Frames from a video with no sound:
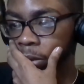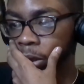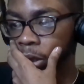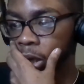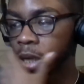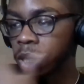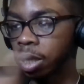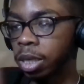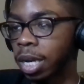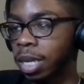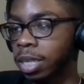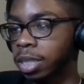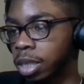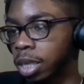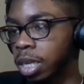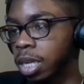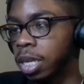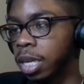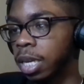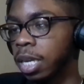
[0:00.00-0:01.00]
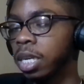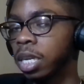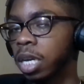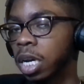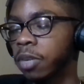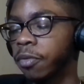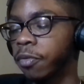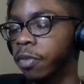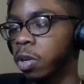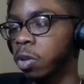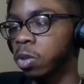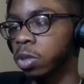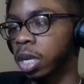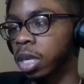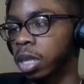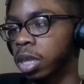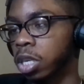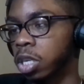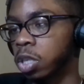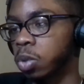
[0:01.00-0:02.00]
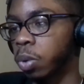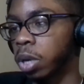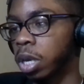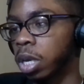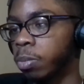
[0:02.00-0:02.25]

he does videos like this where